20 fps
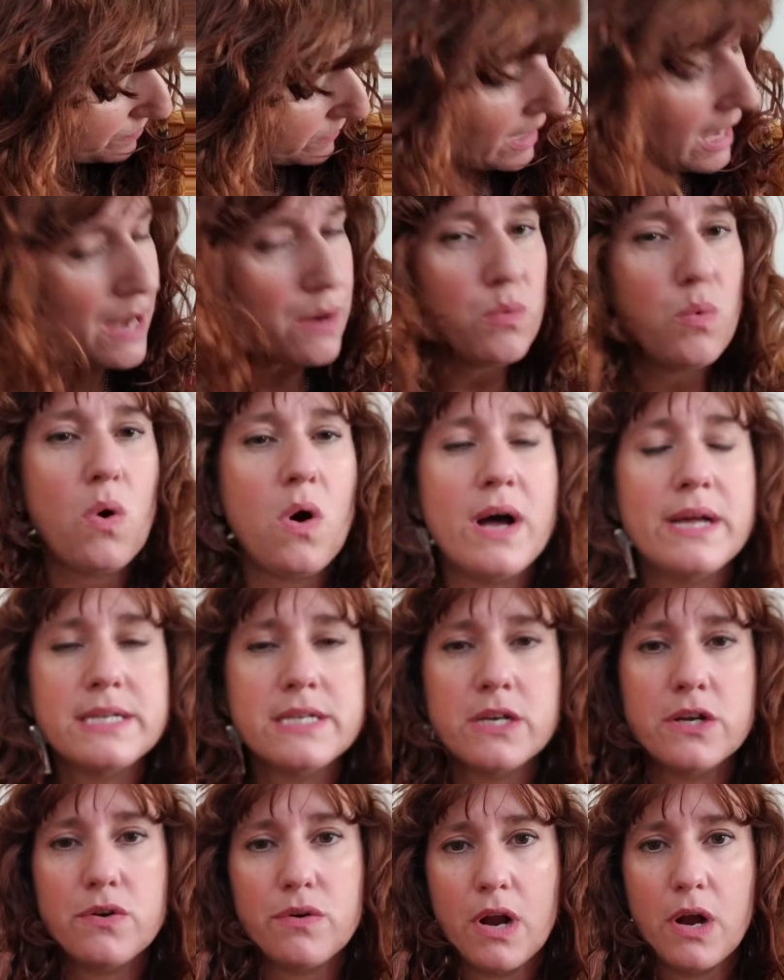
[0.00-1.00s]
I want
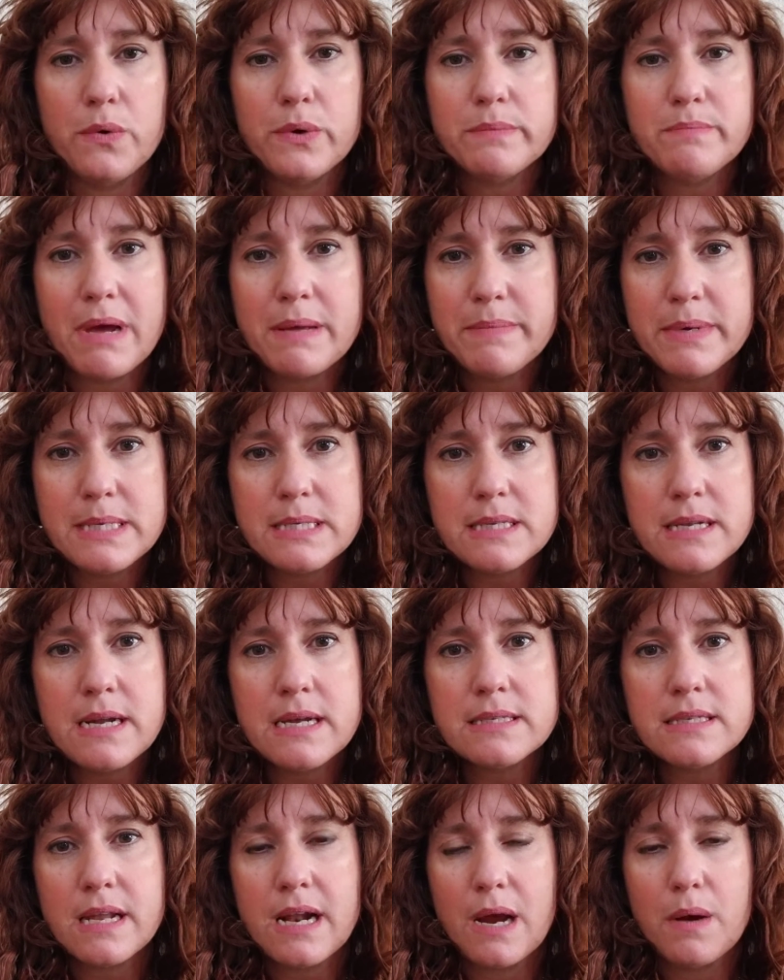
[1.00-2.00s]
to grow in my
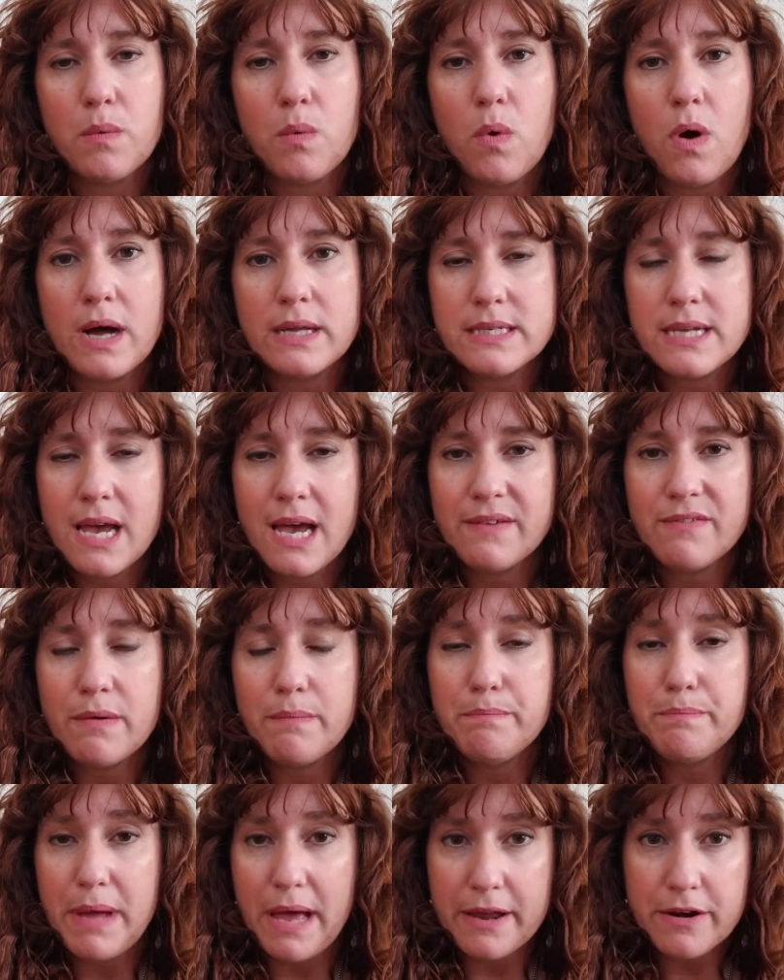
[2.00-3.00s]
business and I want to have a
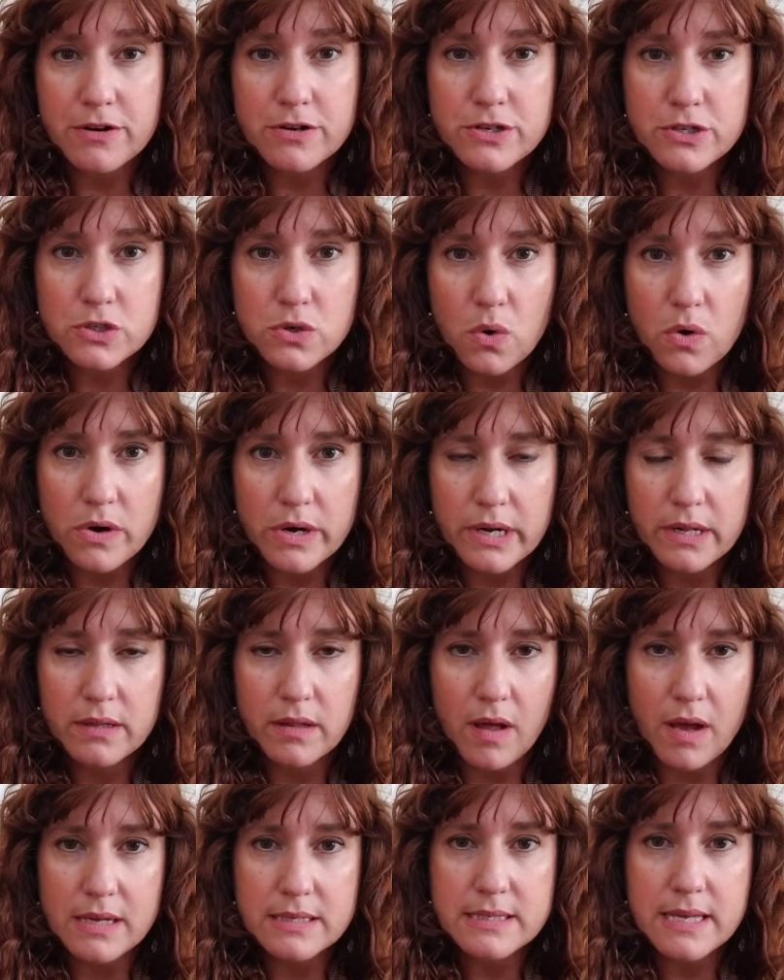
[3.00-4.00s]
better store and
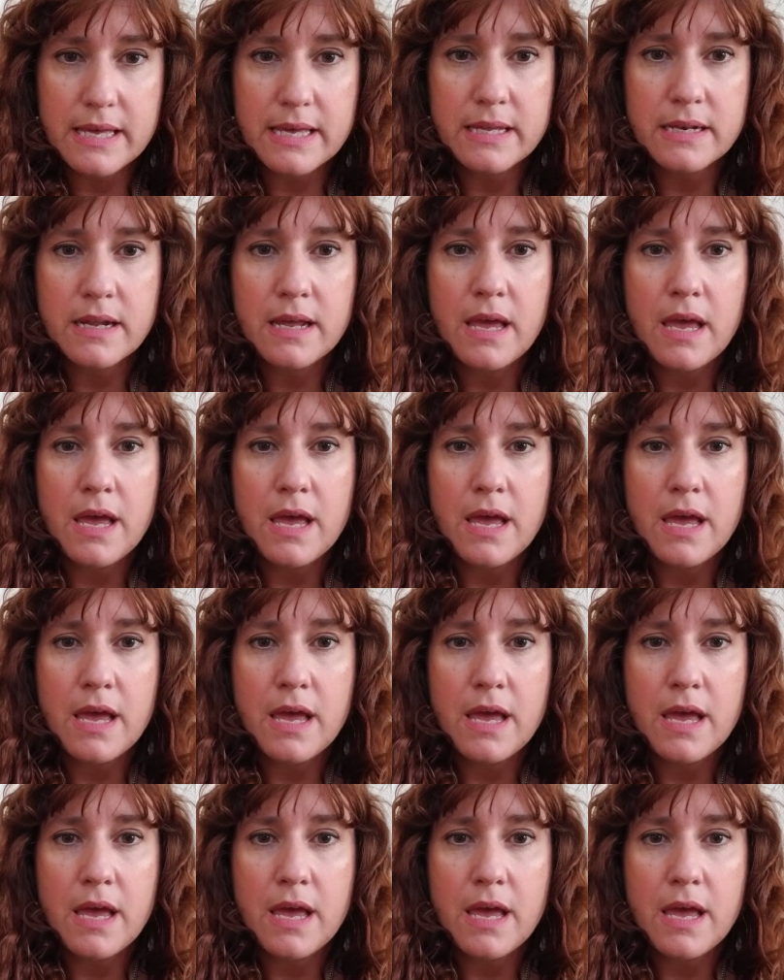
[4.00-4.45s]
closet.